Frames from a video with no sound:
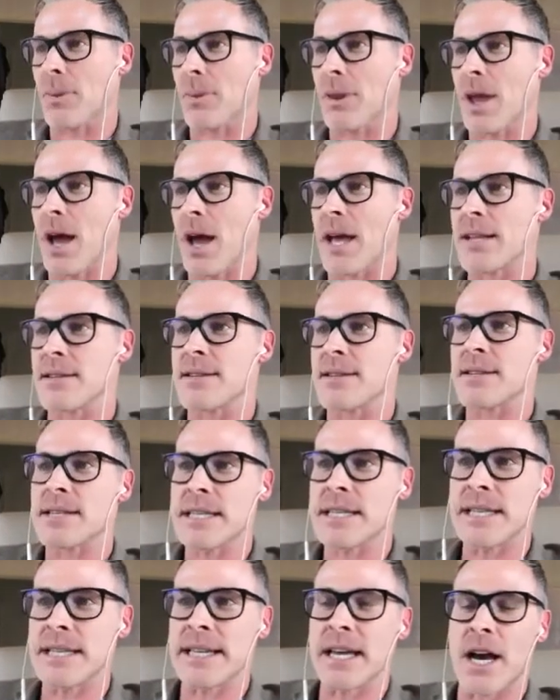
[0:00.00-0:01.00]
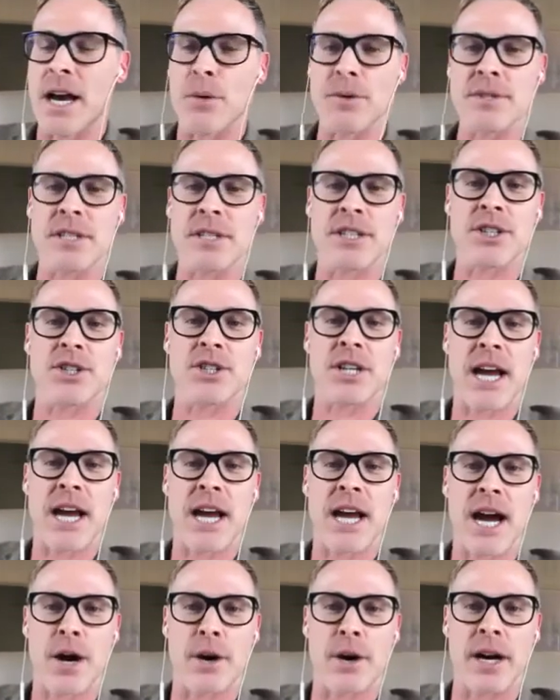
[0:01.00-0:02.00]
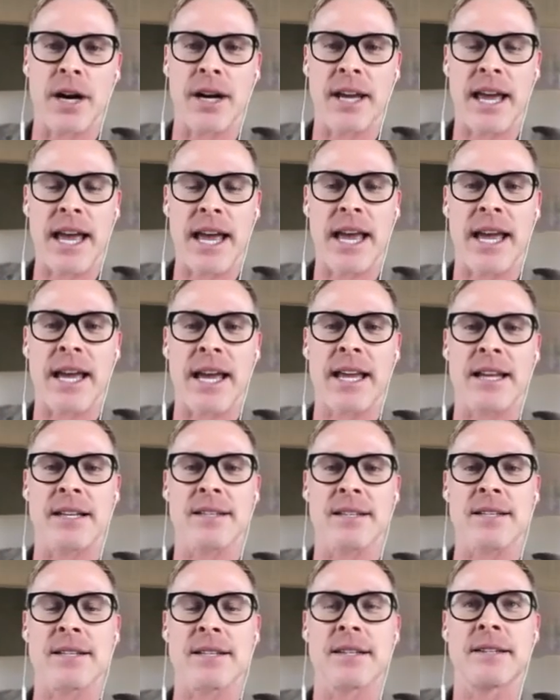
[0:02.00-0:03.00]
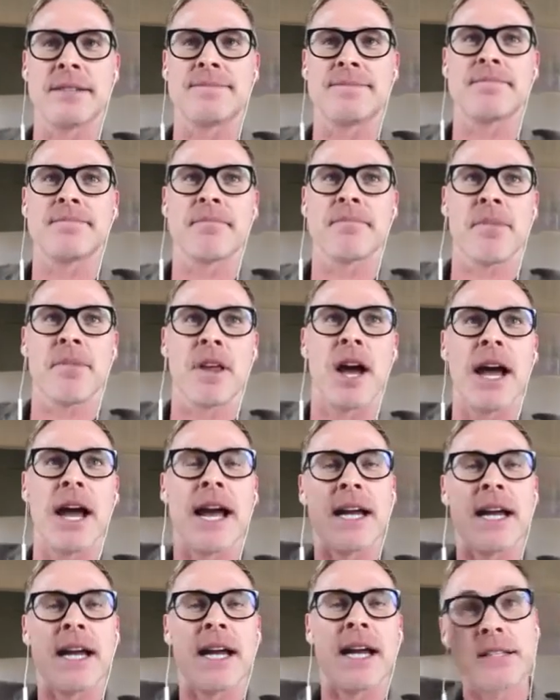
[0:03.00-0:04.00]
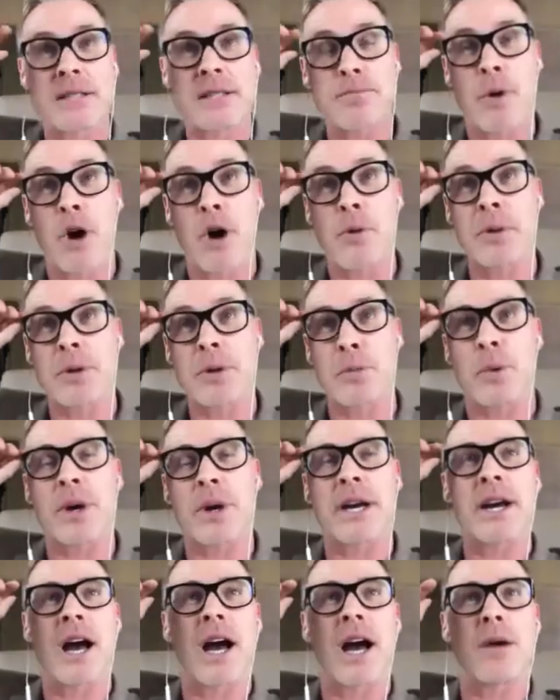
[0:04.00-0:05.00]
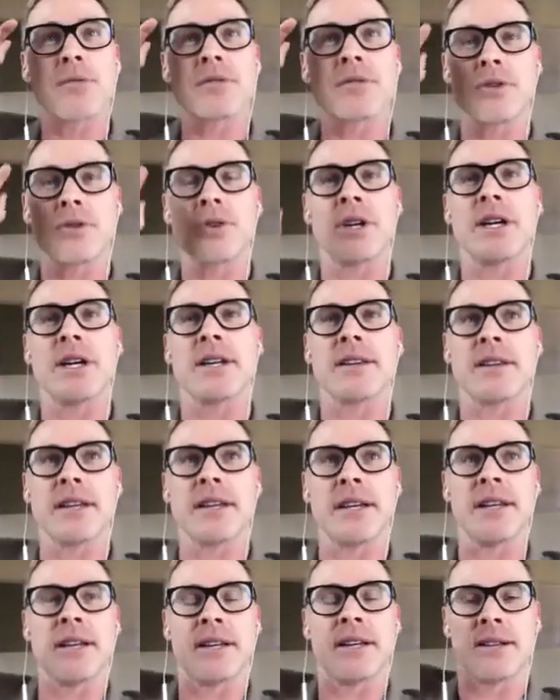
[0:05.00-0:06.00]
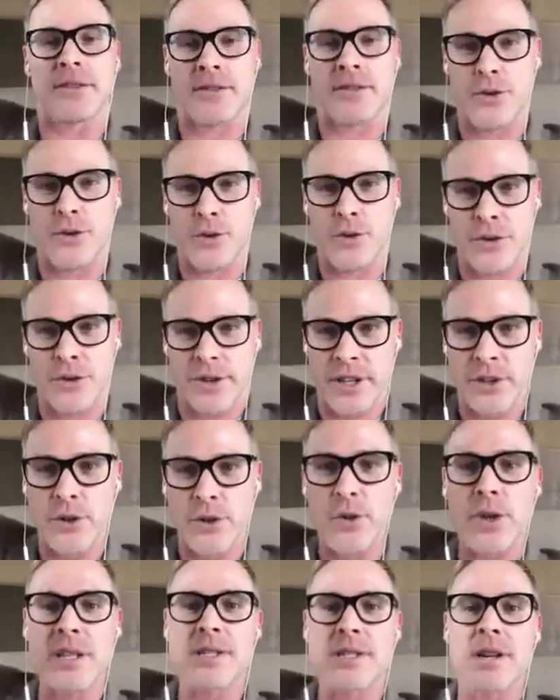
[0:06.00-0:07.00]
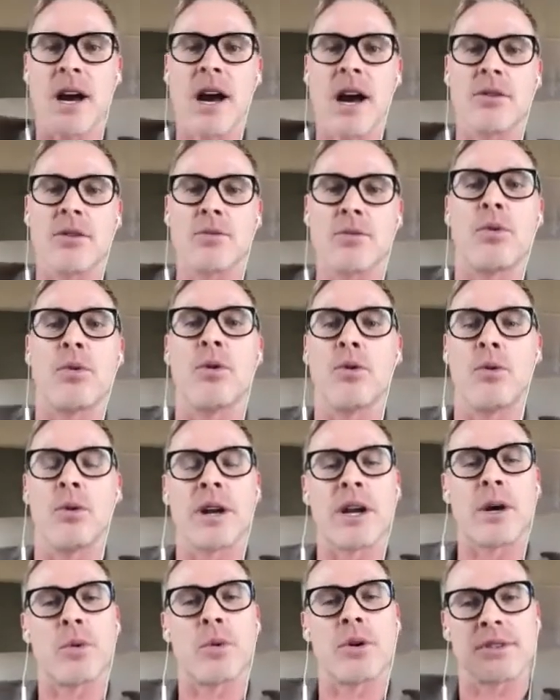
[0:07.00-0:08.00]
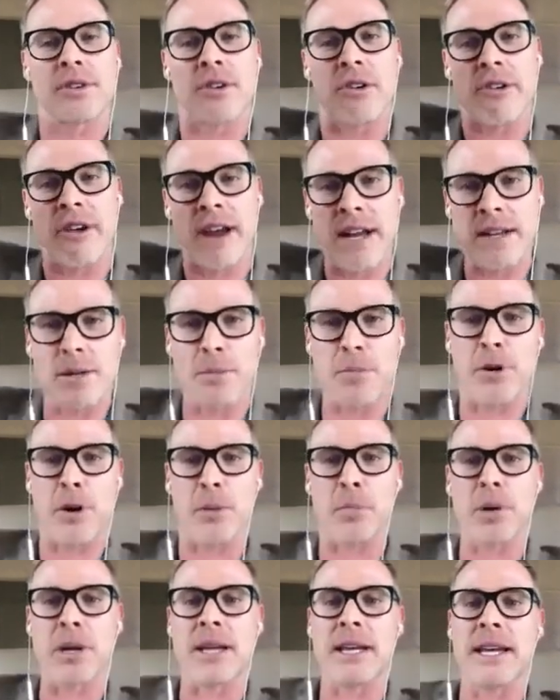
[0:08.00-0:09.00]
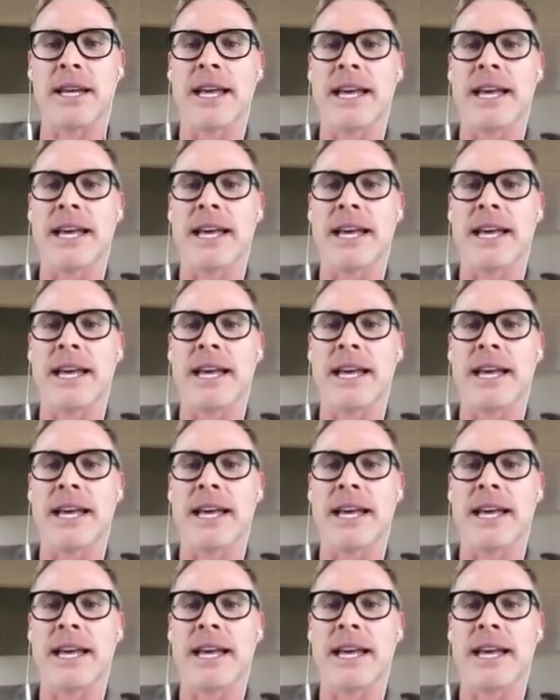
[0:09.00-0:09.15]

In Sydney, I was in a shower, and I had this moment where I was looking at the newly tiled wall, and it wasn't grouted properly.